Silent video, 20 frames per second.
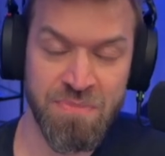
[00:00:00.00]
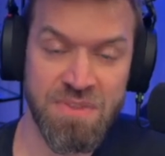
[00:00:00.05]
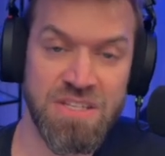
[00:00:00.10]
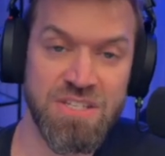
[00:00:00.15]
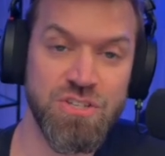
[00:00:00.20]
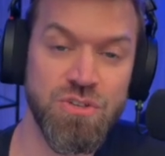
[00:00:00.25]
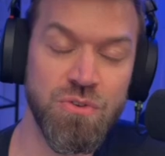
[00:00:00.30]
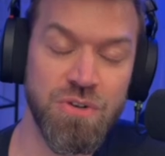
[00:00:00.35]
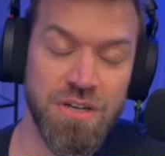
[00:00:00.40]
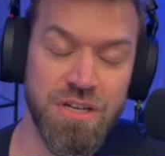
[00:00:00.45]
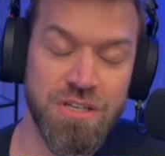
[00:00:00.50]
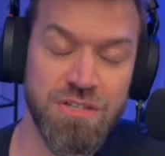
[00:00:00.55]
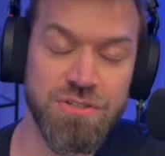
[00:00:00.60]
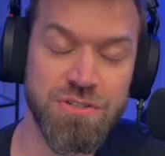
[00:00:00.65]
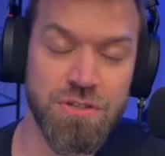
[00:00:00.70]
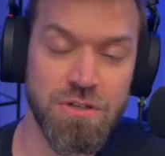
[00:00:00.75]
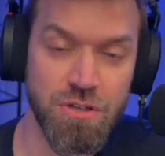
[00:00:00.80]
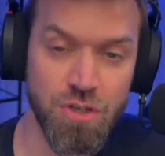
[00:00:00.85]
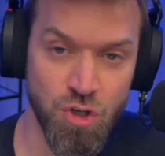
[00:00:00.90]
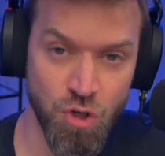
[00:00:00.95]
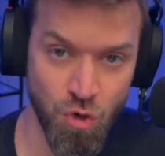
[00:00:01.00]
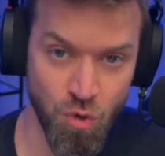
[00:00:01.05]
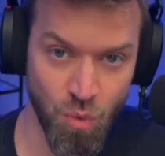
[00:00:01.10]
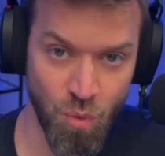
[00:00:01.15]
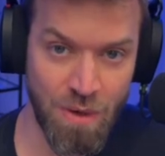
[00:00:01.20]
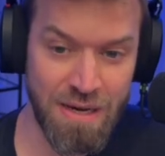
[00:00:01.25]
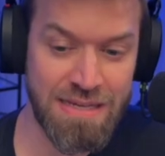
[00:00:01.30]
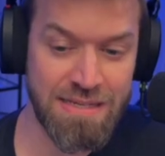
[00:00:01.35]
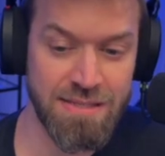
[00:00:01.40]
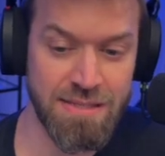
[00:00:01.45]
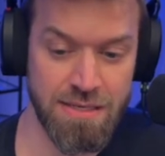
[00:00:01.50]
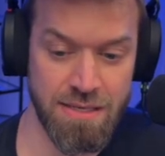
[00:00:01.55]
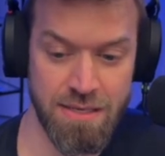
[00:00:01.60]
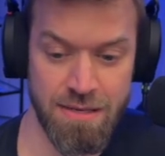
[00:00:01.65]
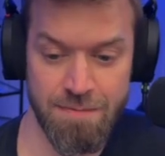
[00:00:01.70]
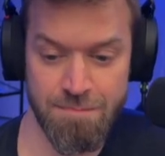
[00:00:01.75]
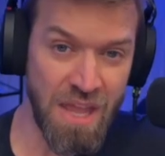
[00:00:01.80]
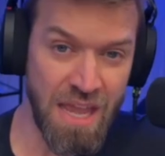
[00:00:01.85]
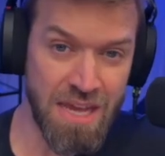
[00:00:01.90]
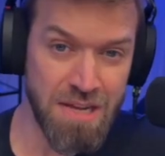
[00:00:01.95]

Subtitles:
This unit is crazy,